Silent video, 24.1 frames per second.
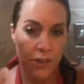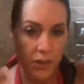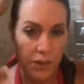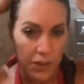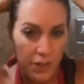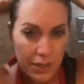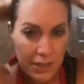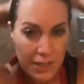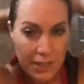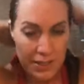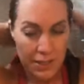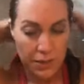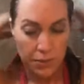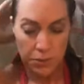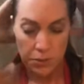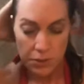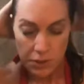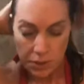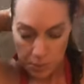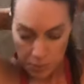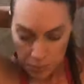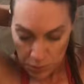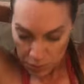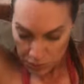It doesn't really
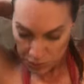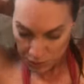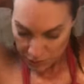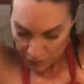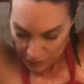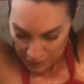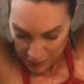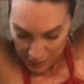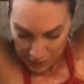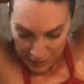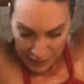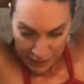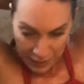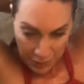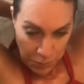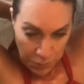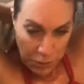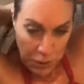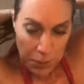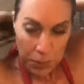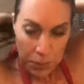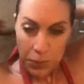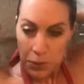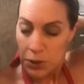emulsify. And you want
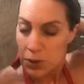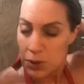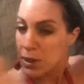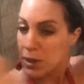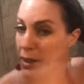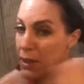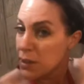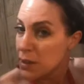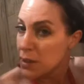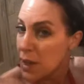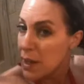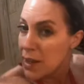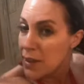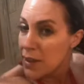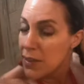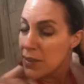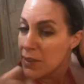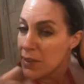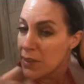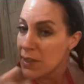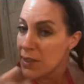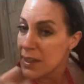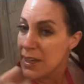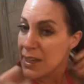to put it in like the
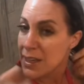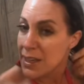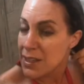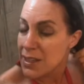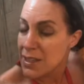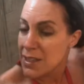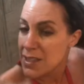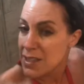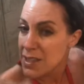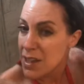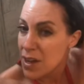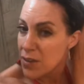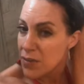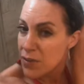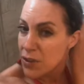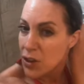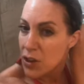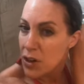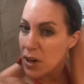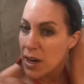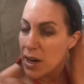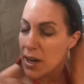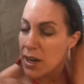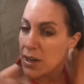length of your
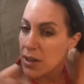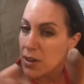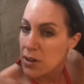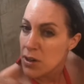hair.